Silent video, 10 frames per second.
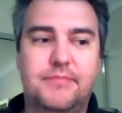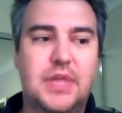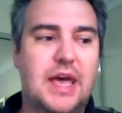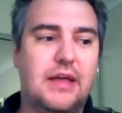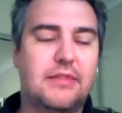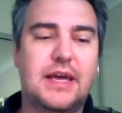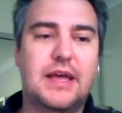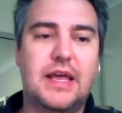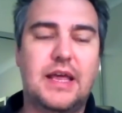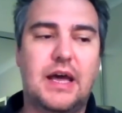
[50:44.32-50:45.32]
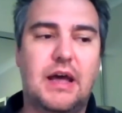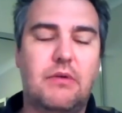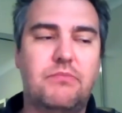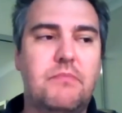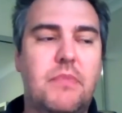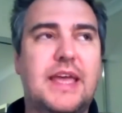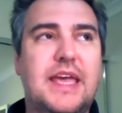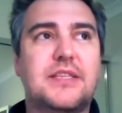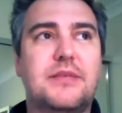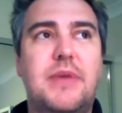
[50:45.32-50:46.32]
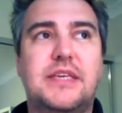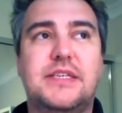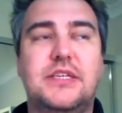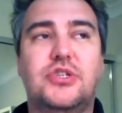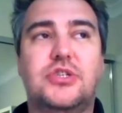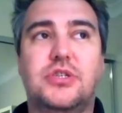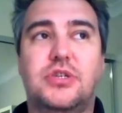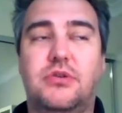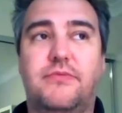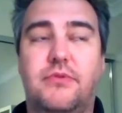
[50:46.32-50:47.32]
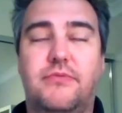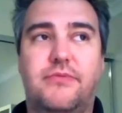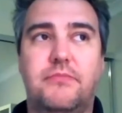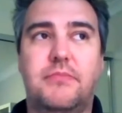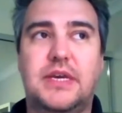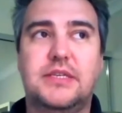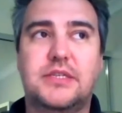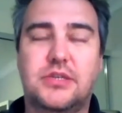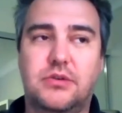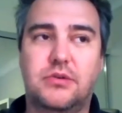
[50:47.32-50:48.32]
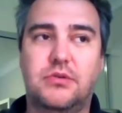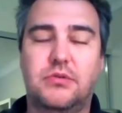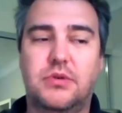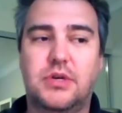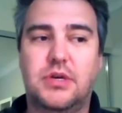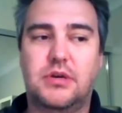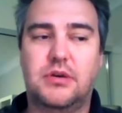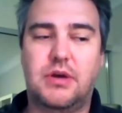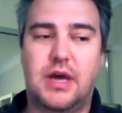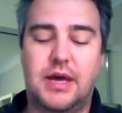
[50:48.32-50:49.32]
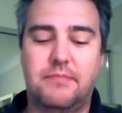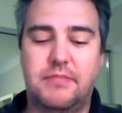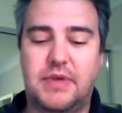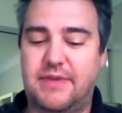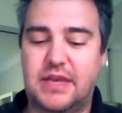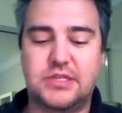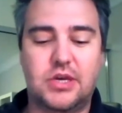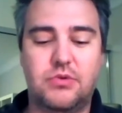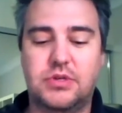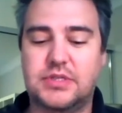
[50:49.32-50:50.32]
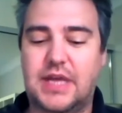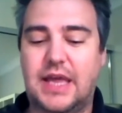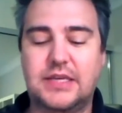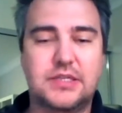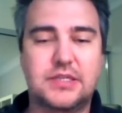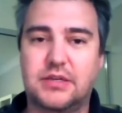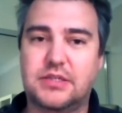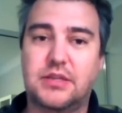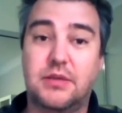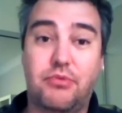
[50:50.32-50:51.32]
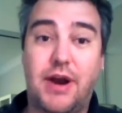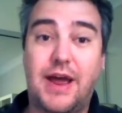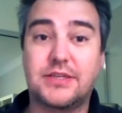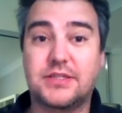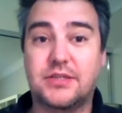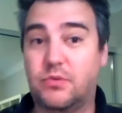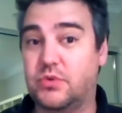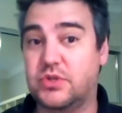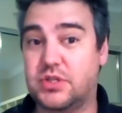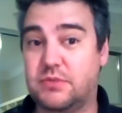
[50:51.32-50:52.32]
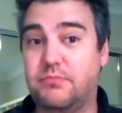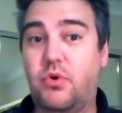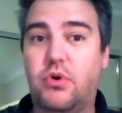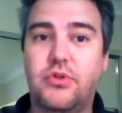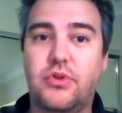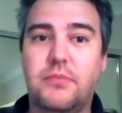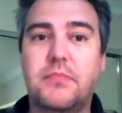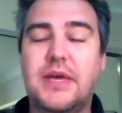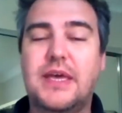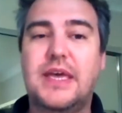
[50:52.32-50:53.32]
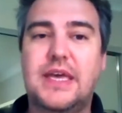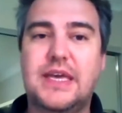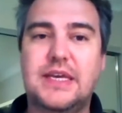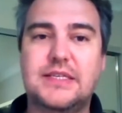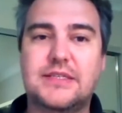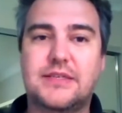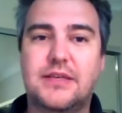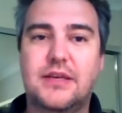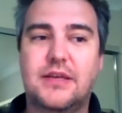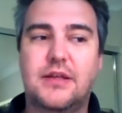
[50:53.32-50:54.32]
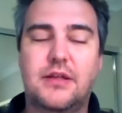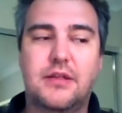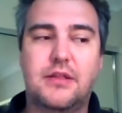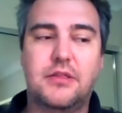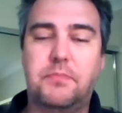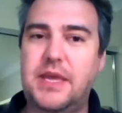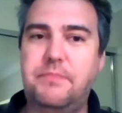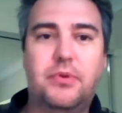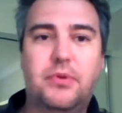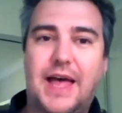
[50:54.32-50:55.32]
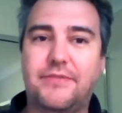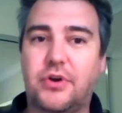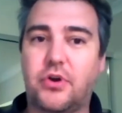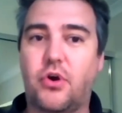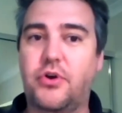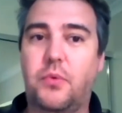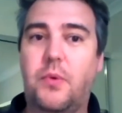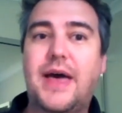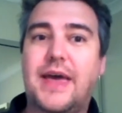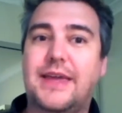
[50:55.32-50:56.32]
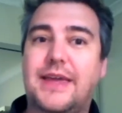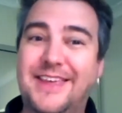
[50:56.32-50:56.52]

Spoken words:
I guess the message for me to event owners and to the brands that would support them is the people haven't gone away.